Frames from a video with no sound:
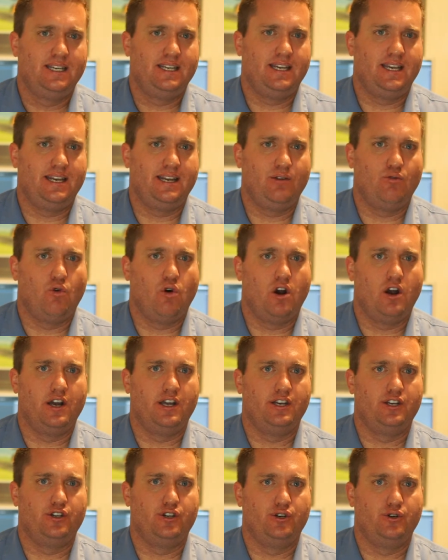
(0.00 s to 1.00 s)

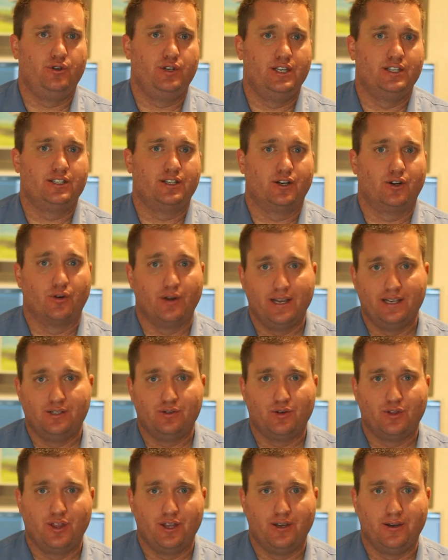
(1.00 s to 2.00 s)
Anyone who disagrees
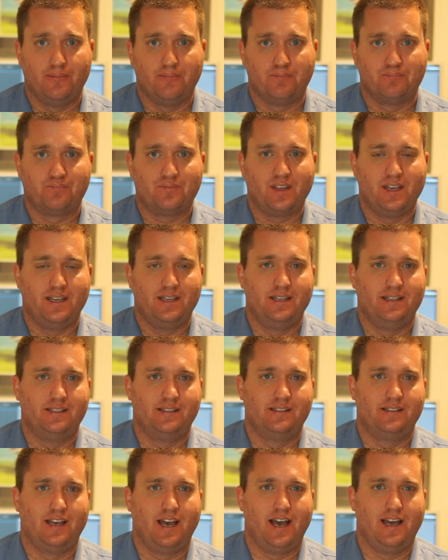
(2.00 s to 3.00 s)
with him
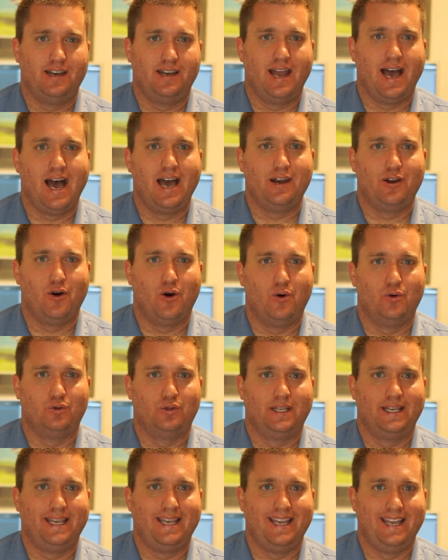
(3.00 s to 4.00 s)
is not
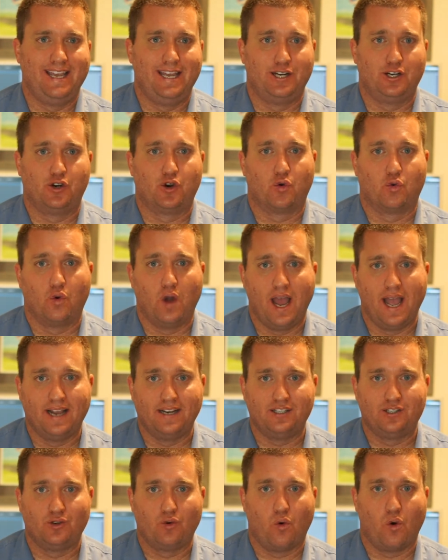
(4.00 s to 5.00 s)
only
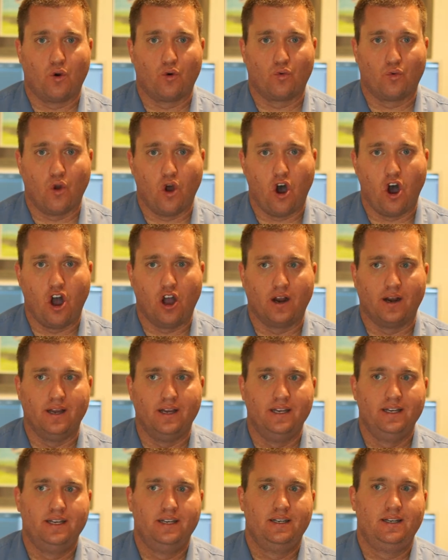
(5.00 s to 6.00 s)
incorrect or wrong,
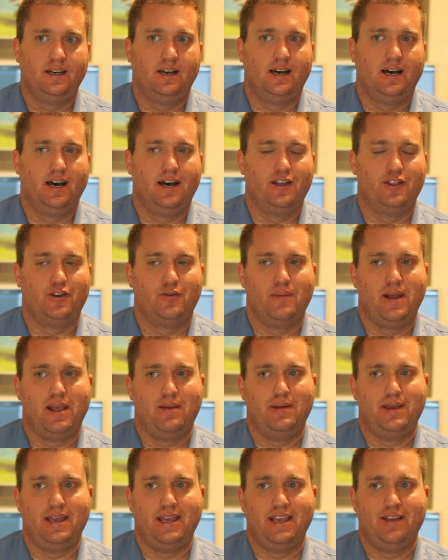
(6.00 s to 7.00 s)
they're
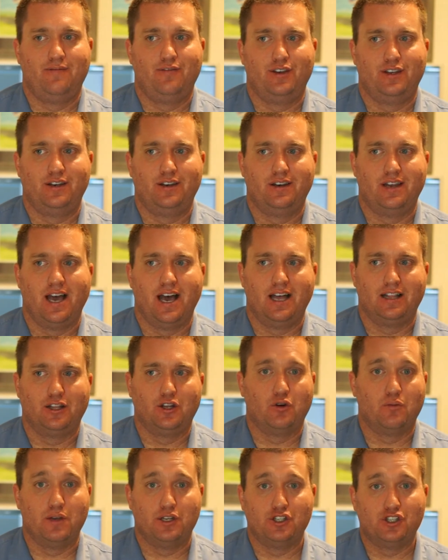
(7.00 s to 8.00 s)
maybe even a
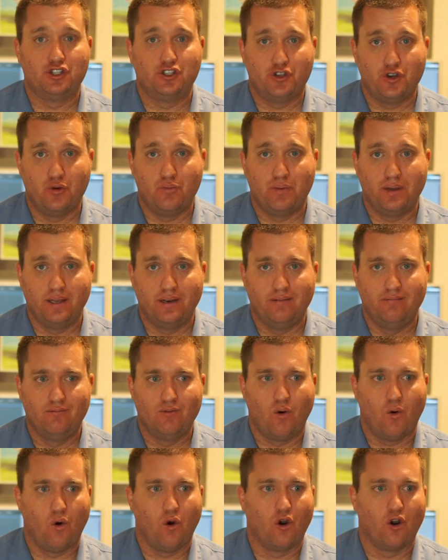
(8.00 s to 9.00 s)
little bit stupid
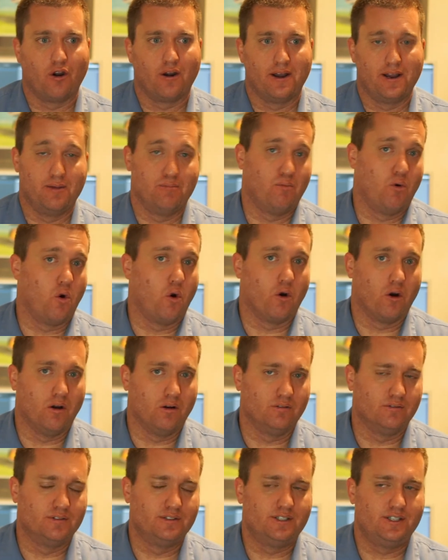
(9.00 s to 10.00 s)
or
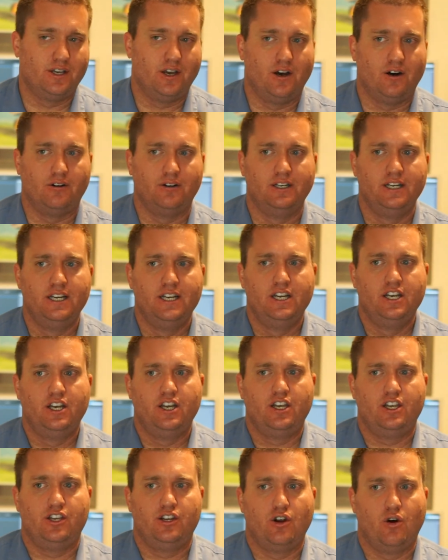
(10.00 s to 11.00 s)
immoral. So
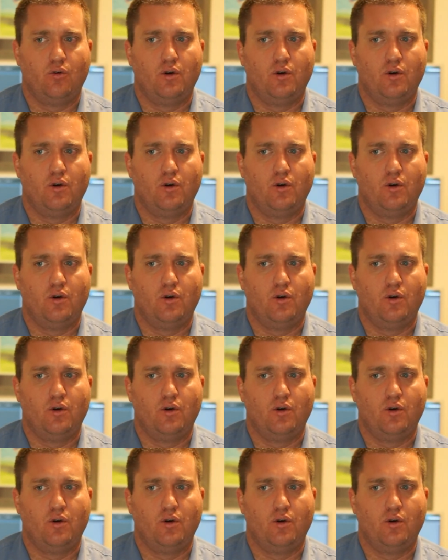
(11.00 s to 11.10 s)
you don't